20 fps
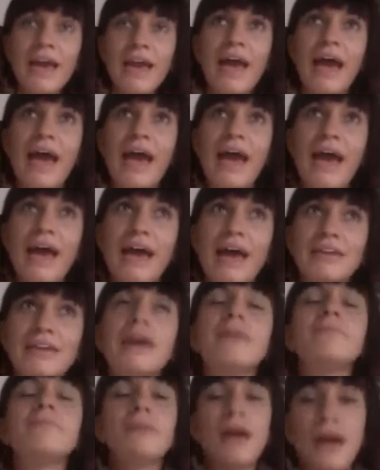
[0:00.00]
And
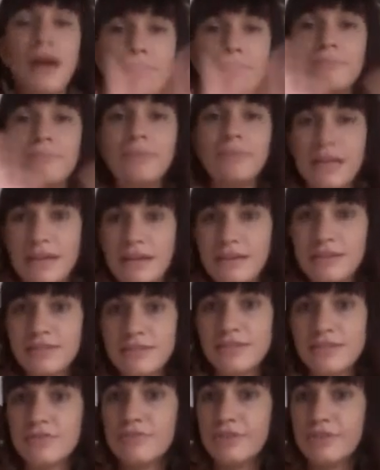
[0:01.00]
I'm being
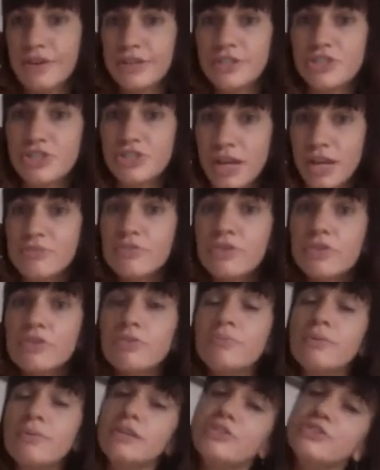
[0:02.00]
still very
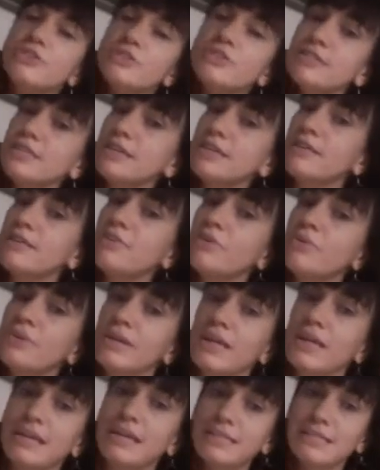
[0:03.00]
general, but just to give you
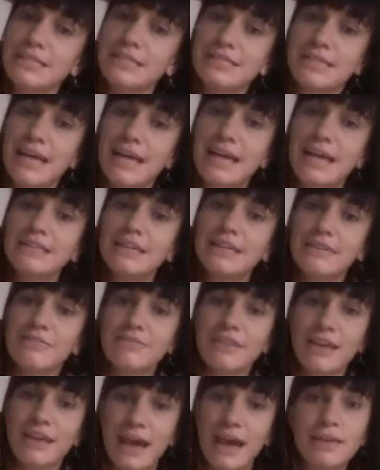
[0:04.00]
an understanding of
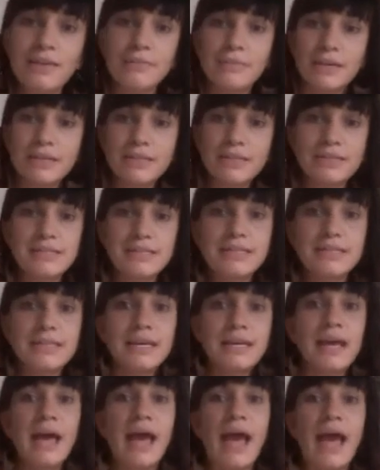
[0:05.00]
the
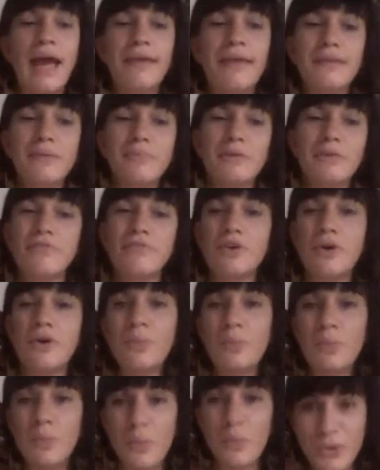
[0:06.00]
elements. And then we've
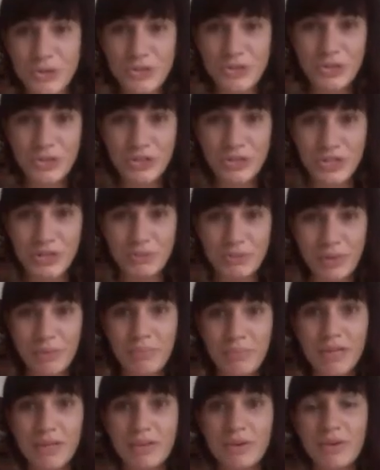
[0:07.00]
got watery
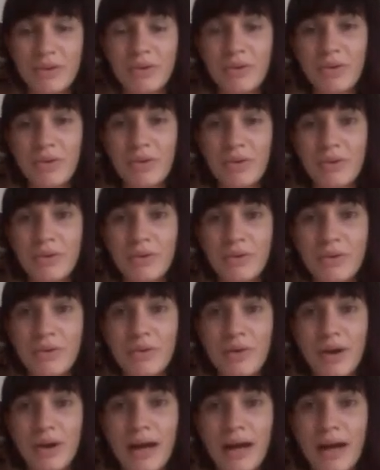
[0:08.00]
women
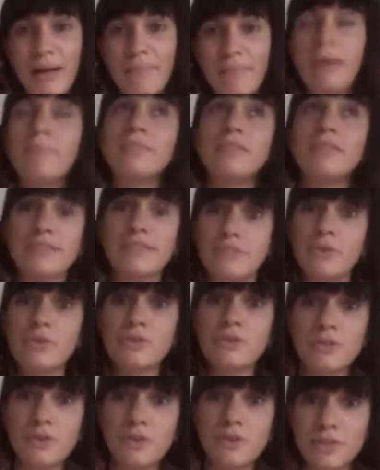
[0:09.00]
who, and this
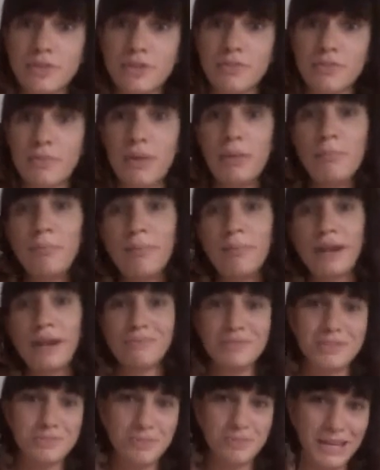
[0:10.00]
also goes for men, but
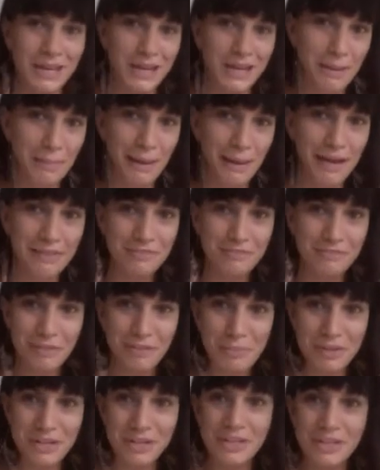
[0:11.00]
I'm speaking about
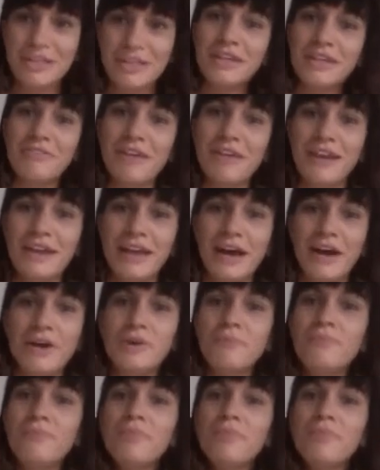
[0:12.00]
femininity right now.